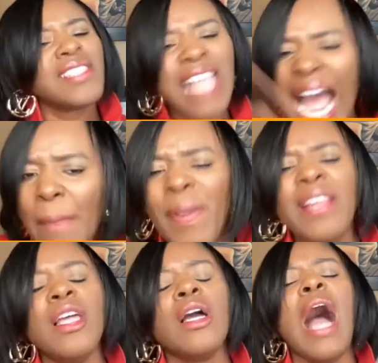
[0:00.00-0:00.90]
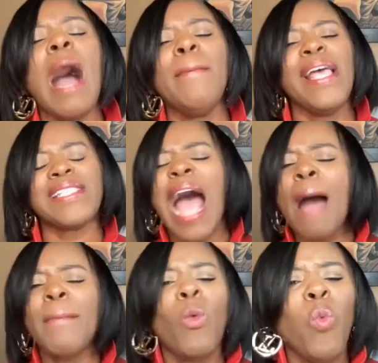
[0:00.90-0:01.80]
Type in the comments,
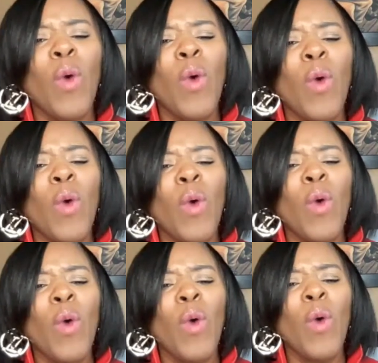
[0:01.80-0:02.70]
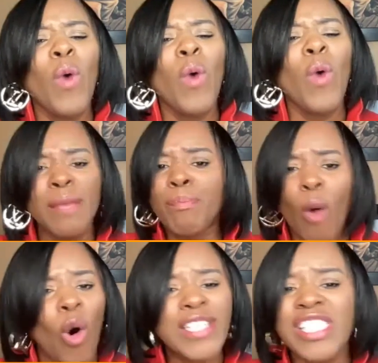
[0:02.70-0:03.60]
I'm a winner. I wasn't
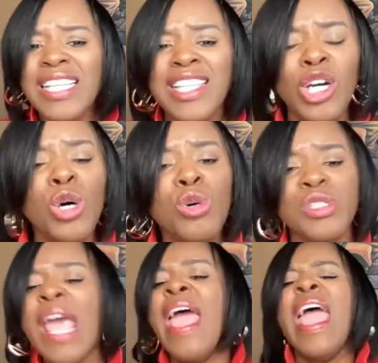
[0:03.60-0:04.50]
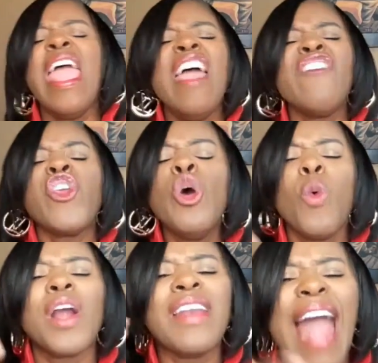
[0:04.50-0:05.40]
born to lose. If you
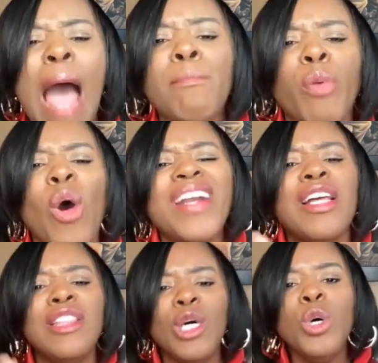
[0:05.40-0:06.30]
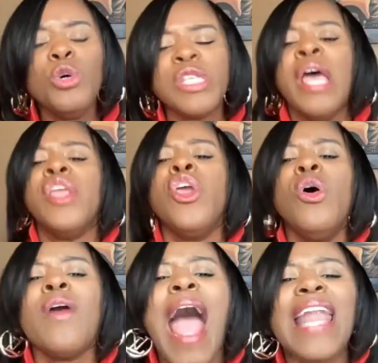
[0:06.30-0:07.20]
were not born to lose,
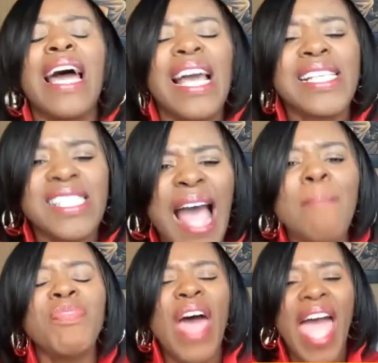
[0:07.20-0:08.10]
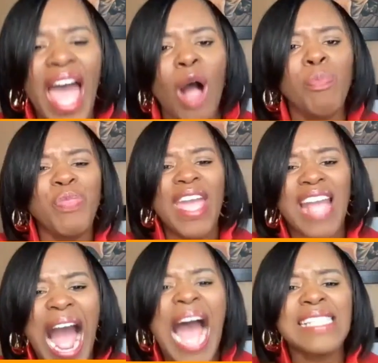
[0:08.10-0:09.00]
you got to accept the help that
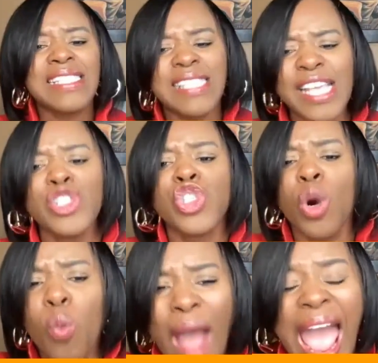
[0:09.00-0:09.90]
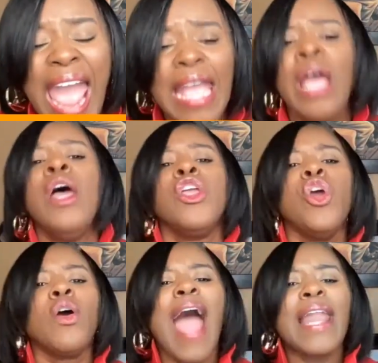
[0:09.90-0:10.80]
God sends your way.
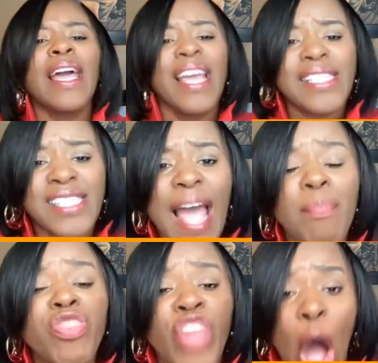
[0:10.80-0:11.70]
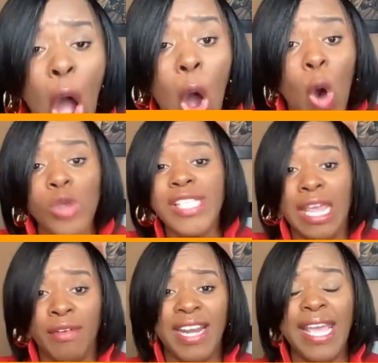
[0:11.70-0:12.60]
You got to accept those,
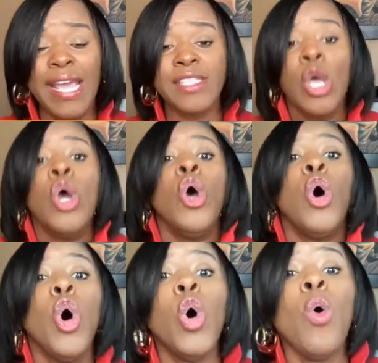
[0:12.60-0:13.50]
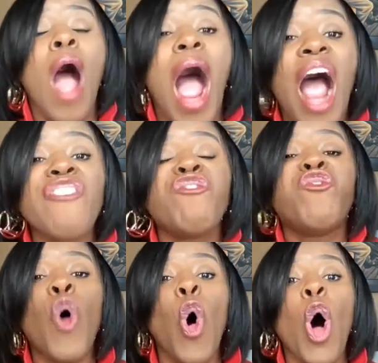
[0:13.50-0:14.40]
here it is, who are
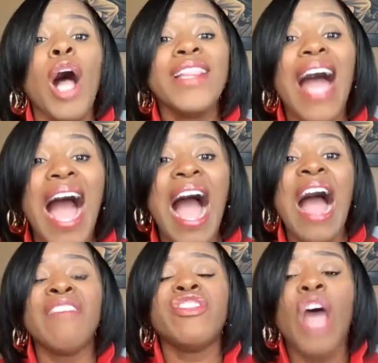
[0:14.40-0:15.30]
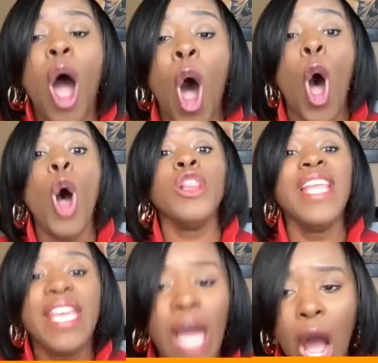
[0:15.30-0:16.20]
full of the
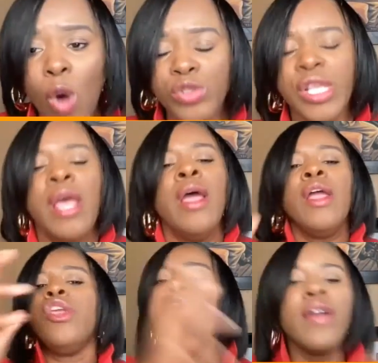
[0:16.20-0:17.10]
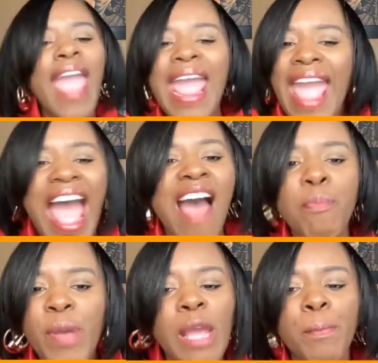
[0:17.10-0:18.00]
Holy Ghost. You can't have
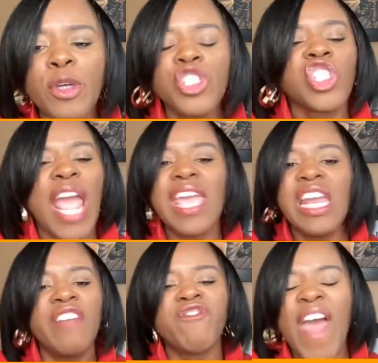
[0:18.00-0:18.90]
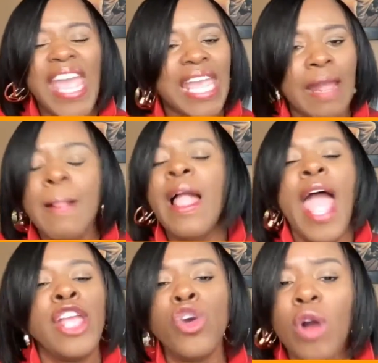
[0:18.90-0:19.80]
people shaking and faking
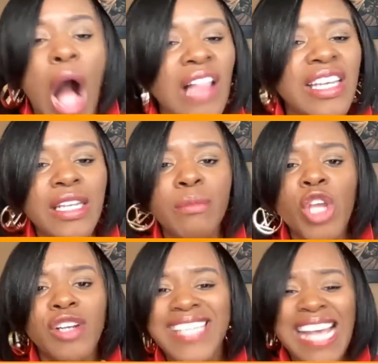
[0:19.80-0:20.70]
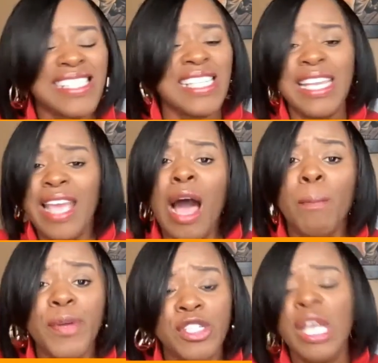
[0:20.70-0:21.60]
and you calling them your destiny
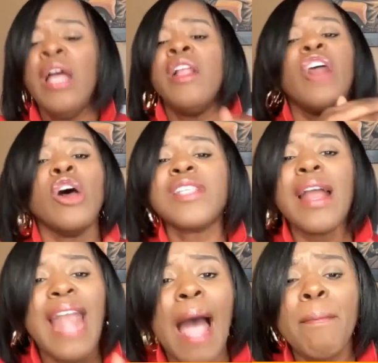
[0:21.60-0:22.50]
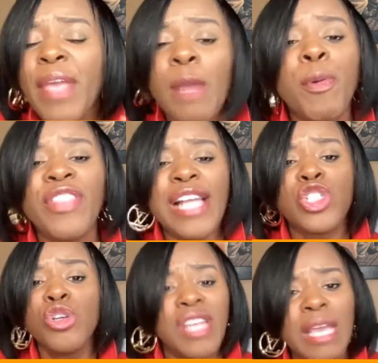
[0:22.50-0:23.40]
helpers. Those are not people that
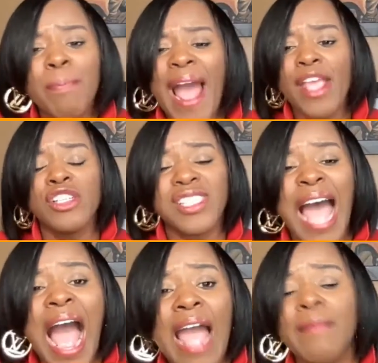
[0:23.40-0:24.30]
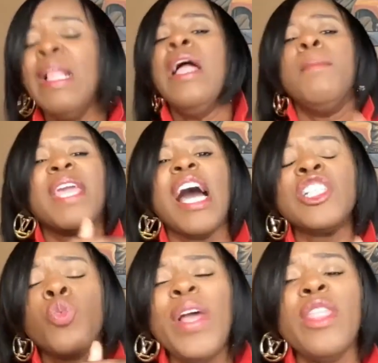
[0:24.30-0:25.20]
you need by your side
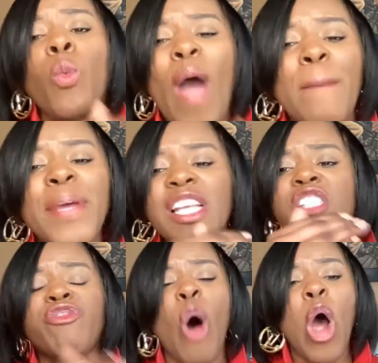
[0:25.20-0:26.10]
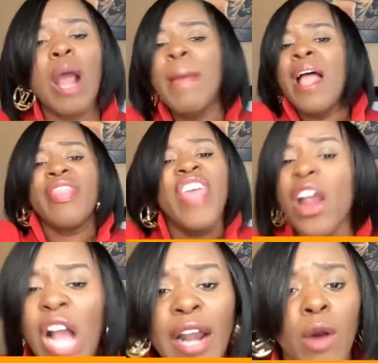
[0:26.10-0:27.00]
because when the weapon is formed, they're
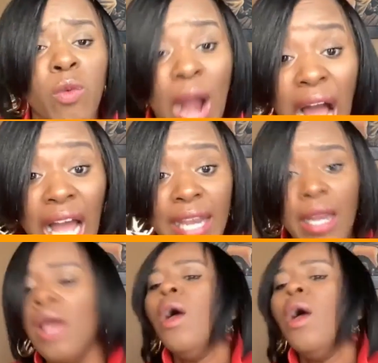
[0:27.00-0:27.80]
going to run.